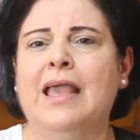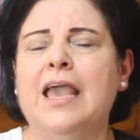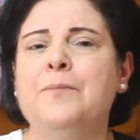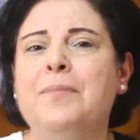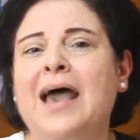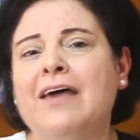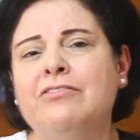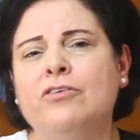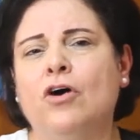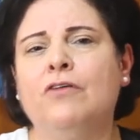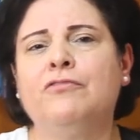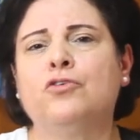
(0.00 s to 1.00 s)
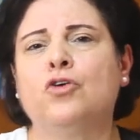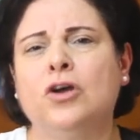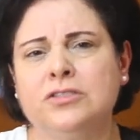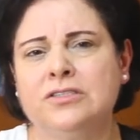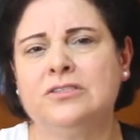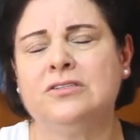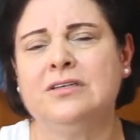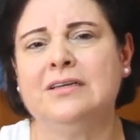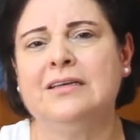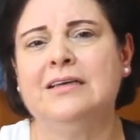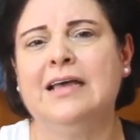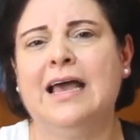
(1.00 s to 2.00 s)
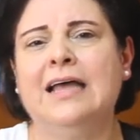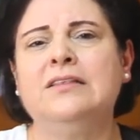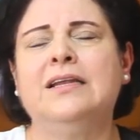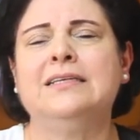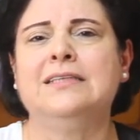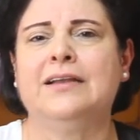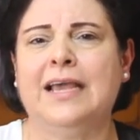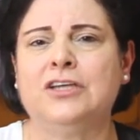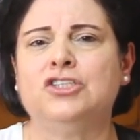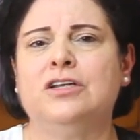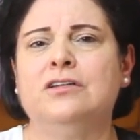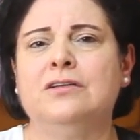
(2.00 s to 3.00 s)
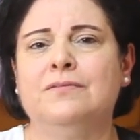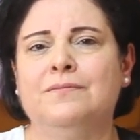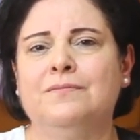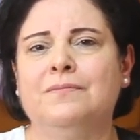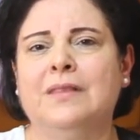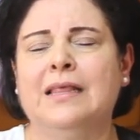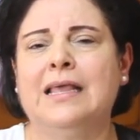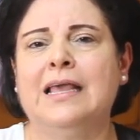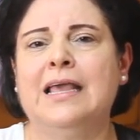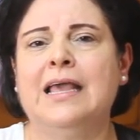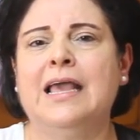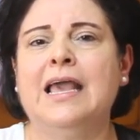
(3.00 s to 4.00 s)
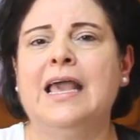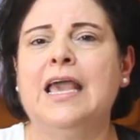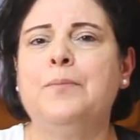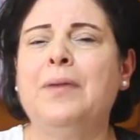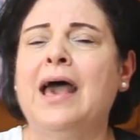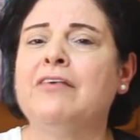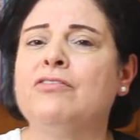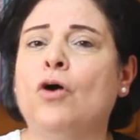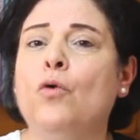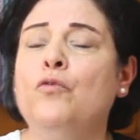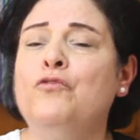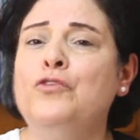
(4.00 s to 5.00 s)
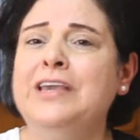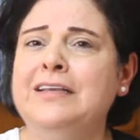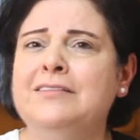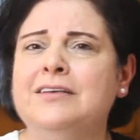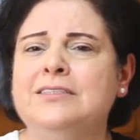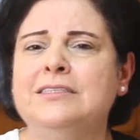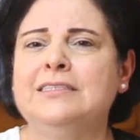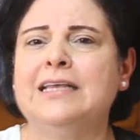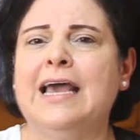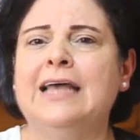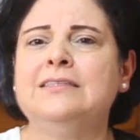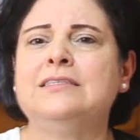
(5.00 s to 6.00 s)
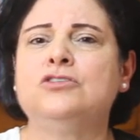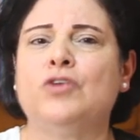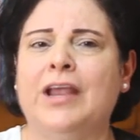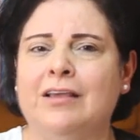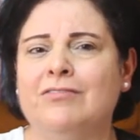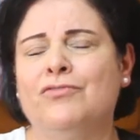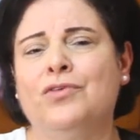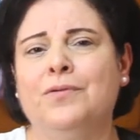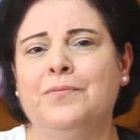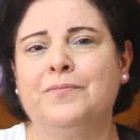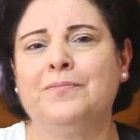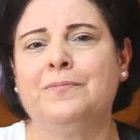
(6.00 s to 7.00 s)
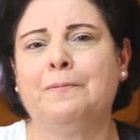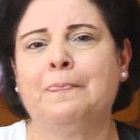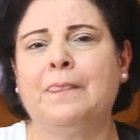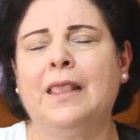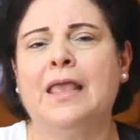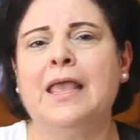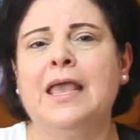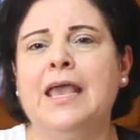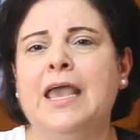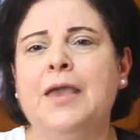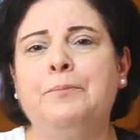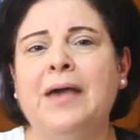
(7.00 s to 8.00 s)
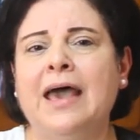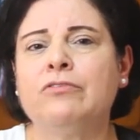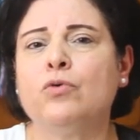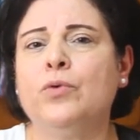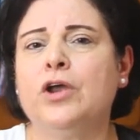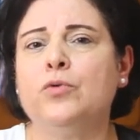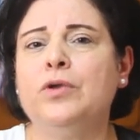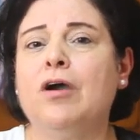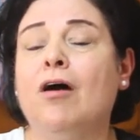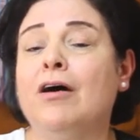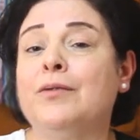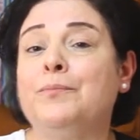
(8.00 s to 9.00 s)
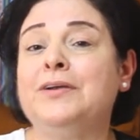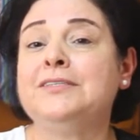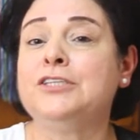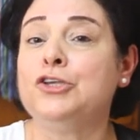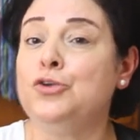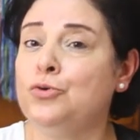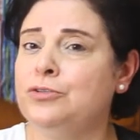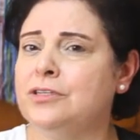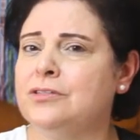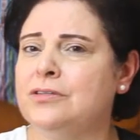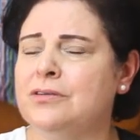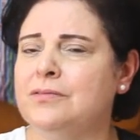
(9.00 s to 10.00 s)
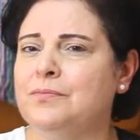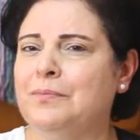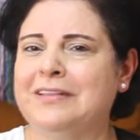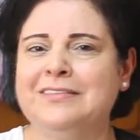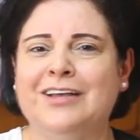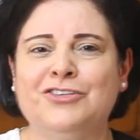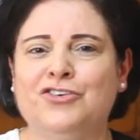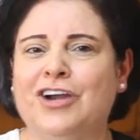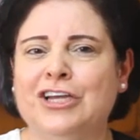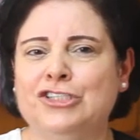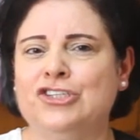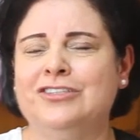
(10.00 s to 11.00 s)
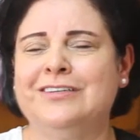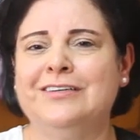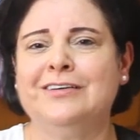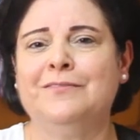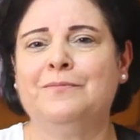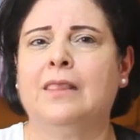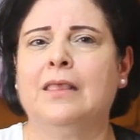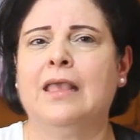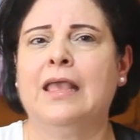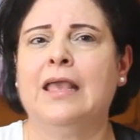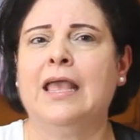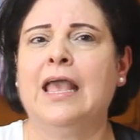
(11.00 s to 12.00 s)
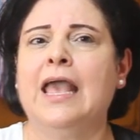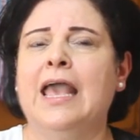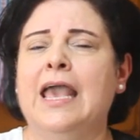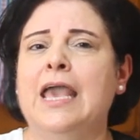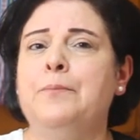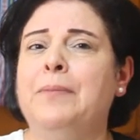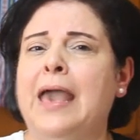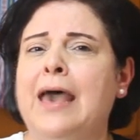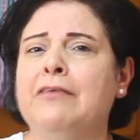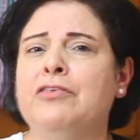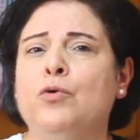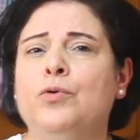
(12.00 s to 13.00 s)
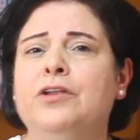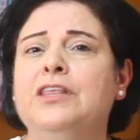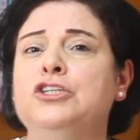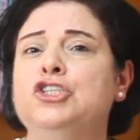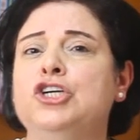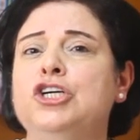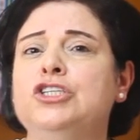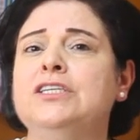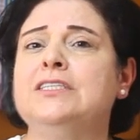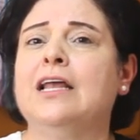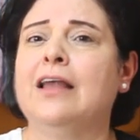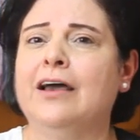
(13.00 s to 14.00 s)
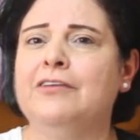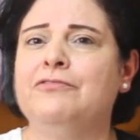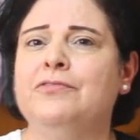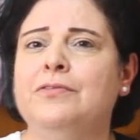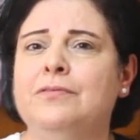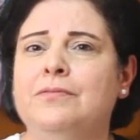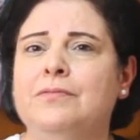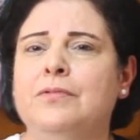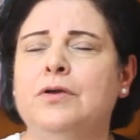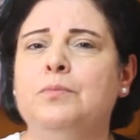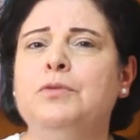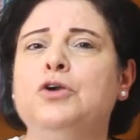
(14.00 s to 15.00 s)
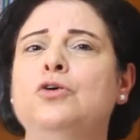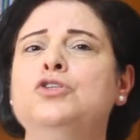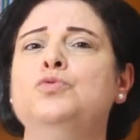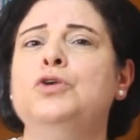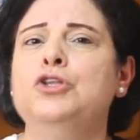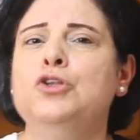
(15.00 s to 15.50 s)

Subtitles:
a path of cross and resurrection, a path of weakness and strength, a path where we are persecuted but not crushed, a path where the church is alive because we